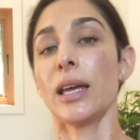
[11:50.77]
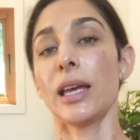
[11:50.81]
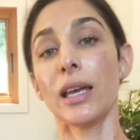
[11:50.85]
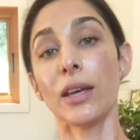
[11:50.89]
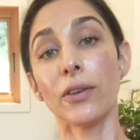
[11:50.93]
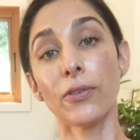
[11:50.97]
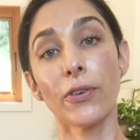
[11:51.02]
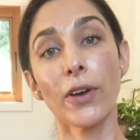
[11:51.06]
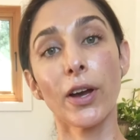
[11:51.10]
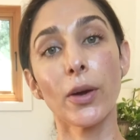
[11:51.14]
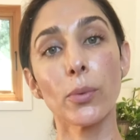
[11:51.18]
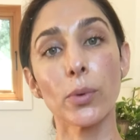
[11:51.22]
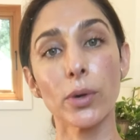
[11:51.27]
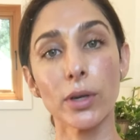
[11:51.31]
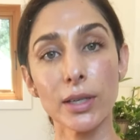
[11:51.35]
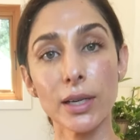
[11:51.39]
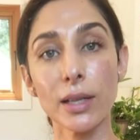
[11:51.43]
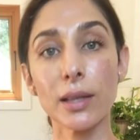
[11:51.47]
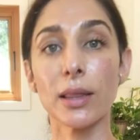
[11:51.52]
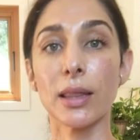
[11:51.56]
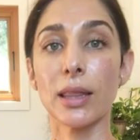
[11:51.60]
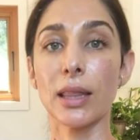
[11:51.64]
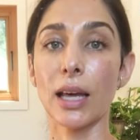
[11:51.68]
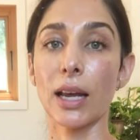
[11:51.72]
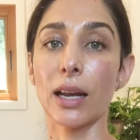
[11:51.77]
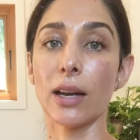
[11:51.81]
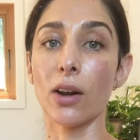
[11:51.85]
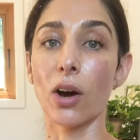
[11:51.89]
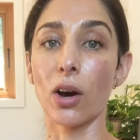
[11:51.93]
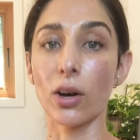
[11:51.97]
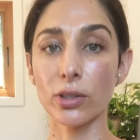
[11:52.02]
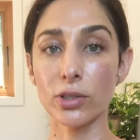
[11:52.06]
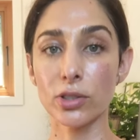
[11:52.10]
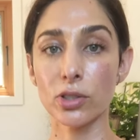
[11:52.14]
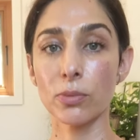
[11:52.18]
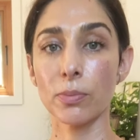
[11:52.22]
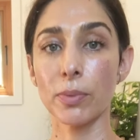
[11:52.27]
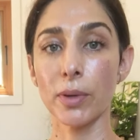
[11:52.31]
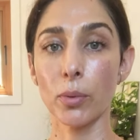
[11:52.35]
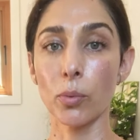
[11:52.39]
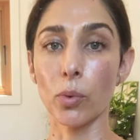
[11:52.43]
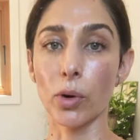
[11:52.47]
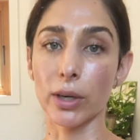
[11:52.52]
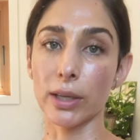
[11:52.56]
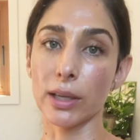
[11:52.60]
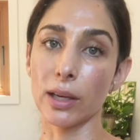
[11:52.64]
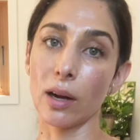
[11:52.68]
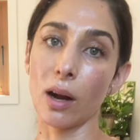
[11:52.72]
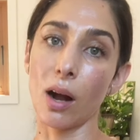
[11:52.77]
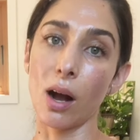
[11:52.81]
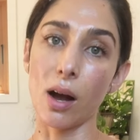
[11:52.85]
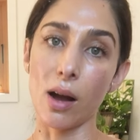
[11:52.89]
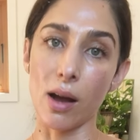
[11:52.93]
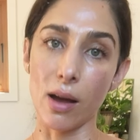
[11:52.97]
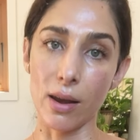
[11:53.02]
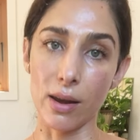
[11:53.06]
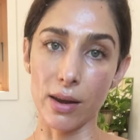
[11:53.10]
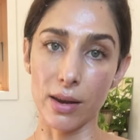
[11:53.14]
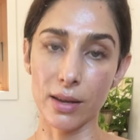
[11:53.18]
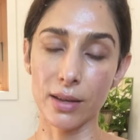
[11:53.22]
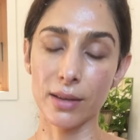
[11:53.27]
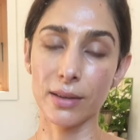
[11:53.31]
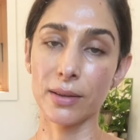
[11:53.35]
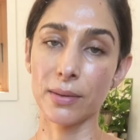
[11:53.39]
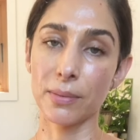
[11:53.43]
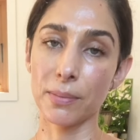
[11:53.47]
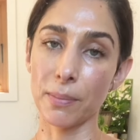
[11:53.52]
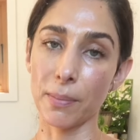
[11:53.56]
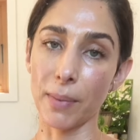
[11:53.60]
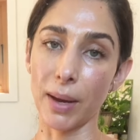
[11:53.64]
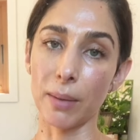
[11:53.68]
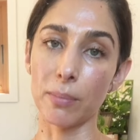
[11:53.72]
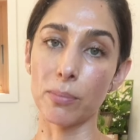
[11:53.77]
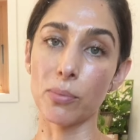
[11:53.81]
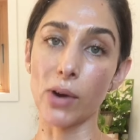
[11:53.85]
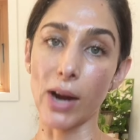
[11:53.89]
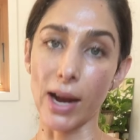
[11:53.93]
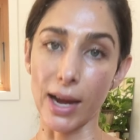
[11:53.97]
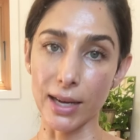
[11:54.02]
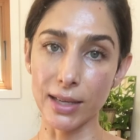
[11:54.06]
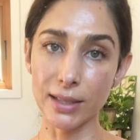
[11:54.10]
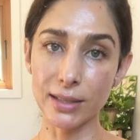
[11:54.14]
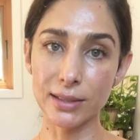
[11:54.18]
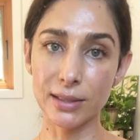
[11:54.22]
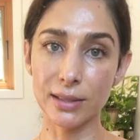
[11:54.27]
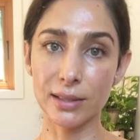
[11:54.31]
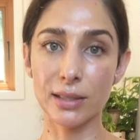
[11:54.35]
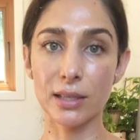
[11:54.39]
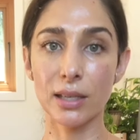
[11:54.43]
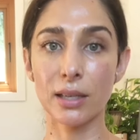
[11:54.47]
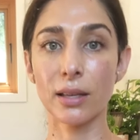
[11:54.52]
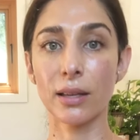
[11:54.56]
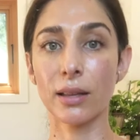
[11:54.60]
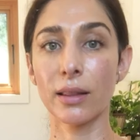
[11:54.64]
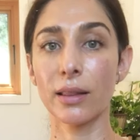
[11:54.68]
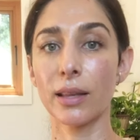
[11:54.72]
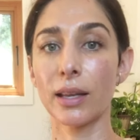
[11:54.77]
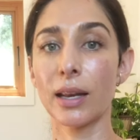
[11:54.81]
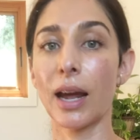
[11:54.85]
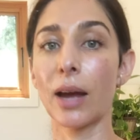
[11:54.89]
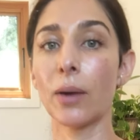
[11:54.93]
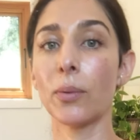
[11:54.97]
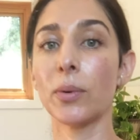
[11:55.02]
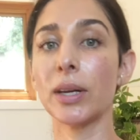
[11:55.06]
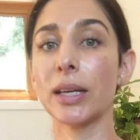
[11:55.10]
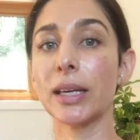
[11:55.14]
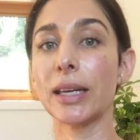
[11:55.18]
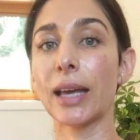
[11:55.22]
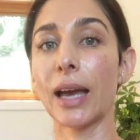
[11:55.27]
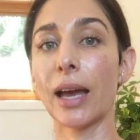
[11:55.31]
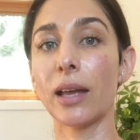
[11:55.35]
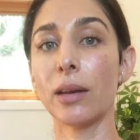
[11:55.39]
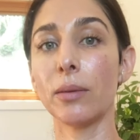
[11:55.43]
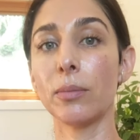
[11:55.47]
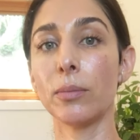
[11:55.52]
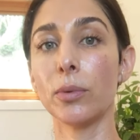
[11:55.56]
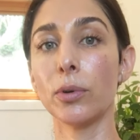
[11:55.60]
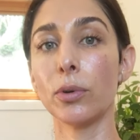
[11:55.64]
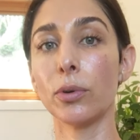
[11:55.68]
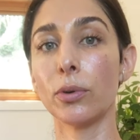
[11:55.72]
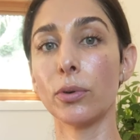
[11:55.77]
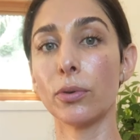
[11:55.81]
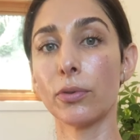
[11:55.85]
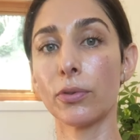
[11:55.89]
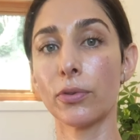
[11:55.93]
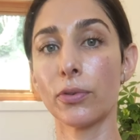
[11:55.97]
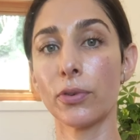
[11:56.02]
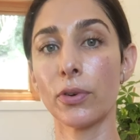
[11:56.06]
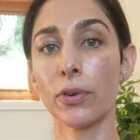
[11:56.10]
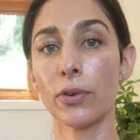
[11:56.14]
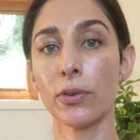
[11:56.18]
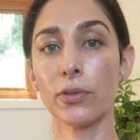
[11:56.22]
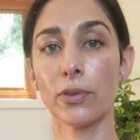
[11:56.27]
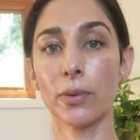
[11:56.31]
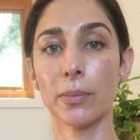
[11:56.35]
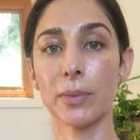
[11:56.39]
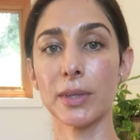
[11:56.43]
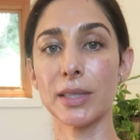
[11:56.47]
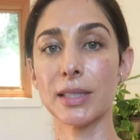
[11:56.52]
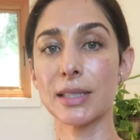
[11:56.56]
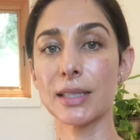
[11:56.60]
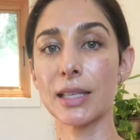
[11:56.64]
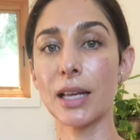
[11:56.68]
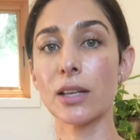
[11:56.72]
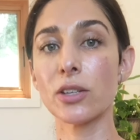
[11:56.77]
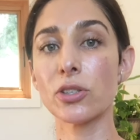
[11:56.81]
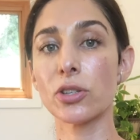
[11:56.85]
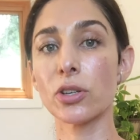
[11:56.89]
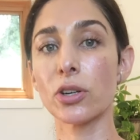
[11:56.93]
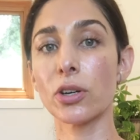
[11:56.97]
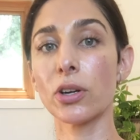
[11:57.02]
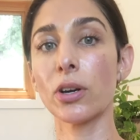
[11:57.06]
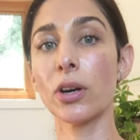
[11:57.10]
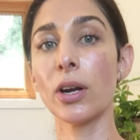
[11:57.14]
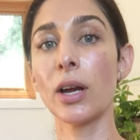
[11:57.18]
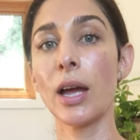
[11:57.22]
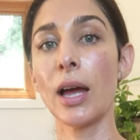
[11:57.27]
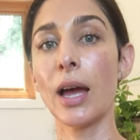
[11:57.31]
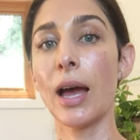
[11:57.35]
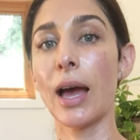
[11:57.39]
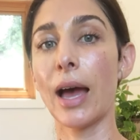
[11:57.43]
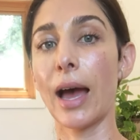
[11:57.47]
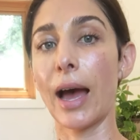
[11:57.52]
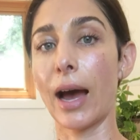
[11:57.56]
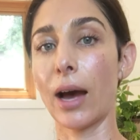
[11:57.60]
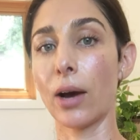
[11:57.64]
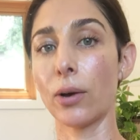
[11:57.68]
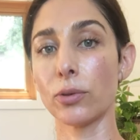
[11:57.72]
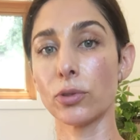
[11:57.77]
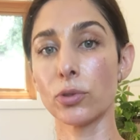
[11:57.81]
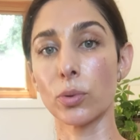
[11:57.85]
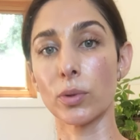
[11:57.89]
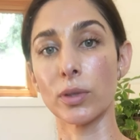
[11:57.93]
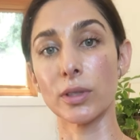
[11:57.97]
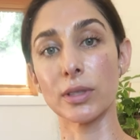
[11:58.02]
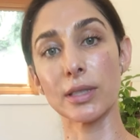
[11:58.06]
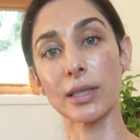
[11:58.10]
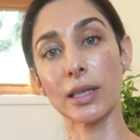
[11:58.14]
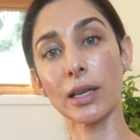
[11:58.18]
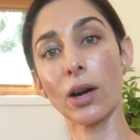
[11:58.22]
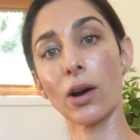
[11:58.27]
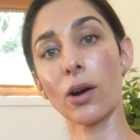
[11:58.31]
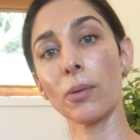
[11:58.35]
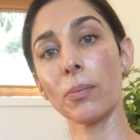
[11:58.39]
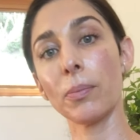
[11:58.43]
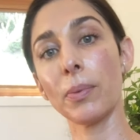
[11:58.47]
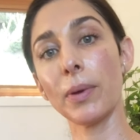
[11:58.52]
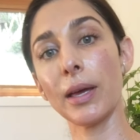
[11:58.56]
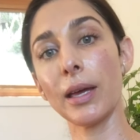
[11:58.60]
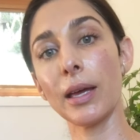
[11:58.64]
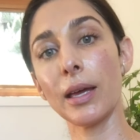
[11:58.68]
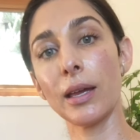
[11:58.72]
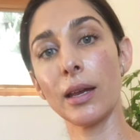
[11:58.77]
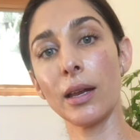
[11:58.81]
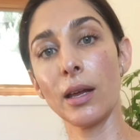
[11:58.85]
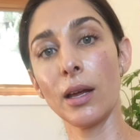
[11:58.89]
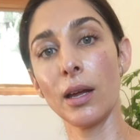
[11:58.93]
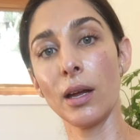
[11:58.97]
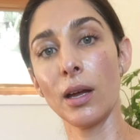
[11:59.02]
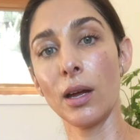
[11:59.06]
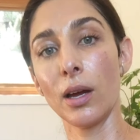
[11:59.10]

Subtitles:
if I were to then also be working on my breast, then I would again move from the center out towards the armpit,